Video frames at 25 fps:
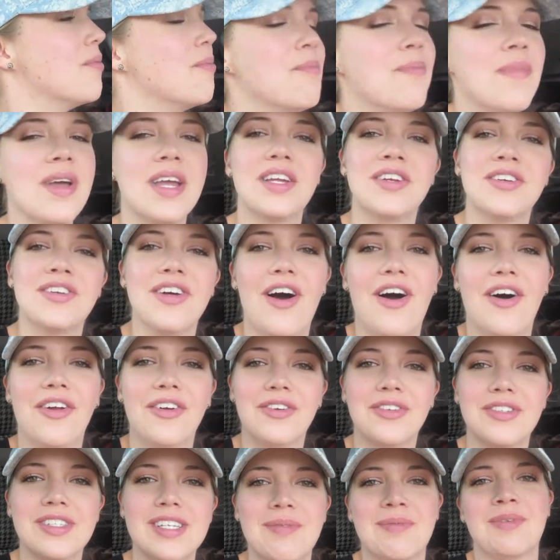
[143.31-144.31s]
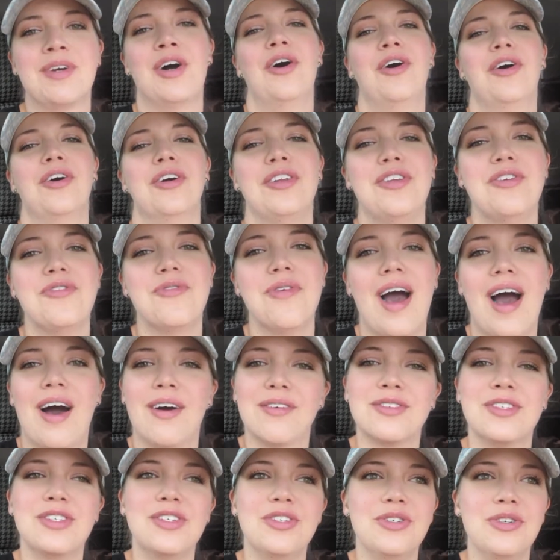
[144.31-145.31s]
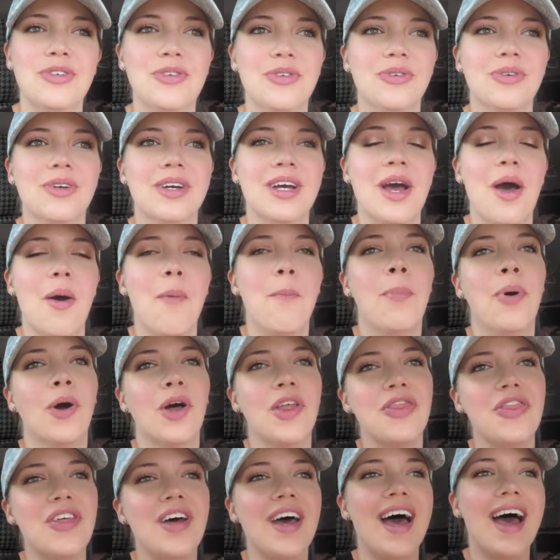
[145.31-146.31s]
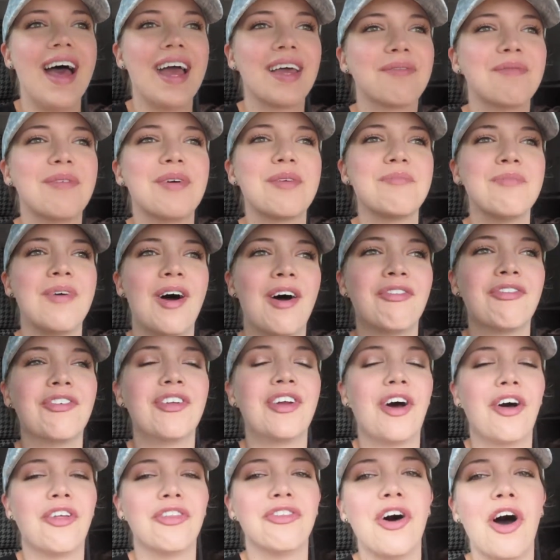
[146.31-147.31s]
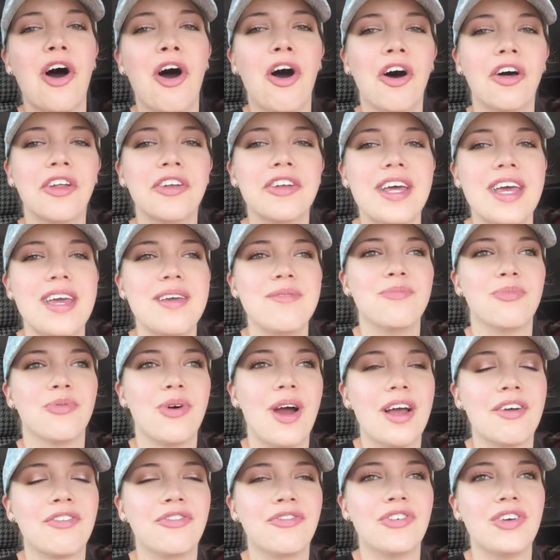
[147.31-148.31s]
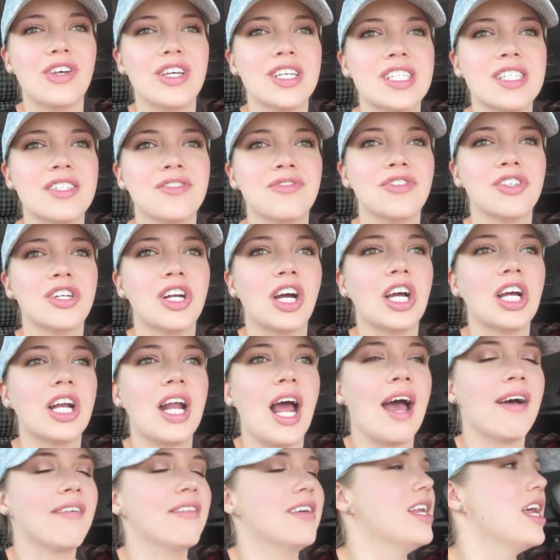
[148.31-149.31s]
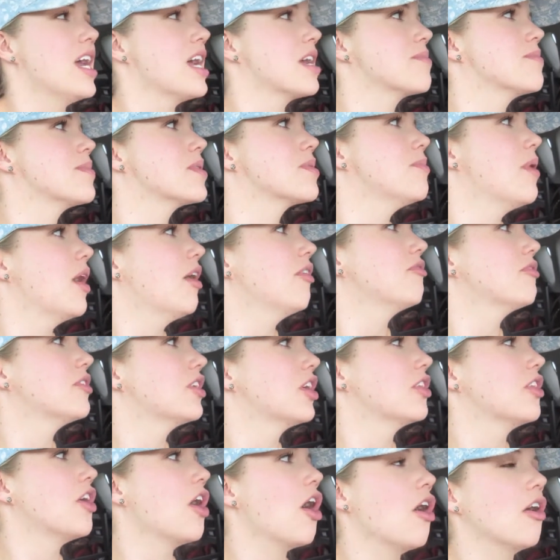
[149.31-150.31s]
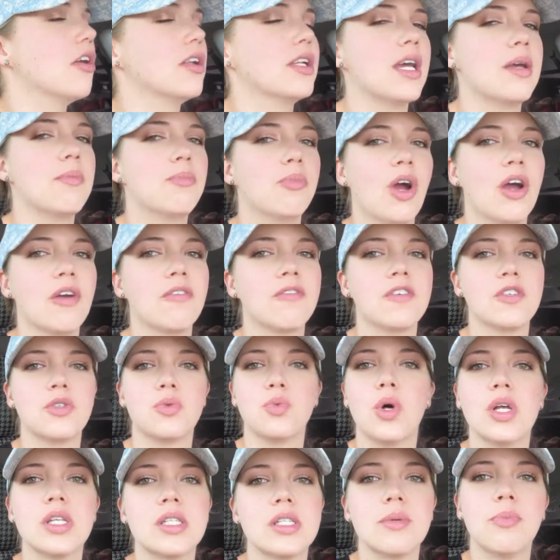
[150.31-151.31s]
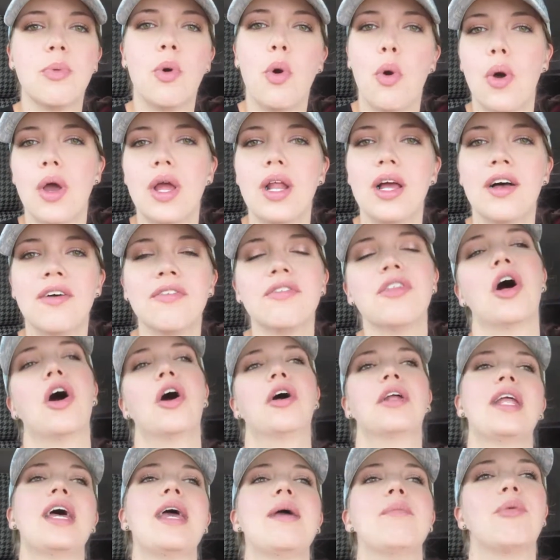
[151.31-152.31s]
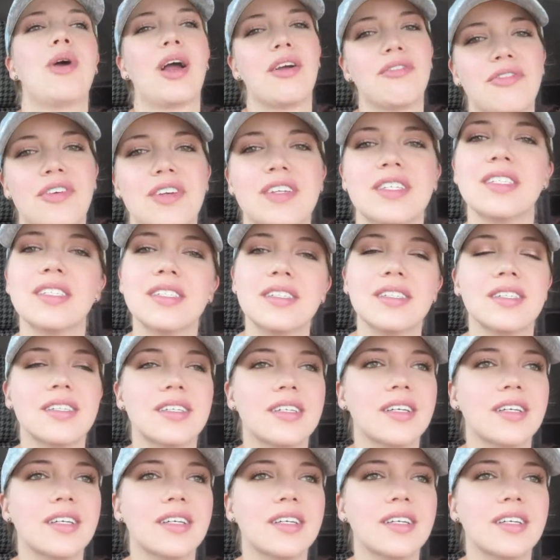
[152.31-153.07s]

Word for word: McDonald's, I'm calling you out too. Put the Egg McMuffin on the all day breakfast. If you're not going to have an Egg McMuffin on the all day breakfast, what's the point of the all day breakfast?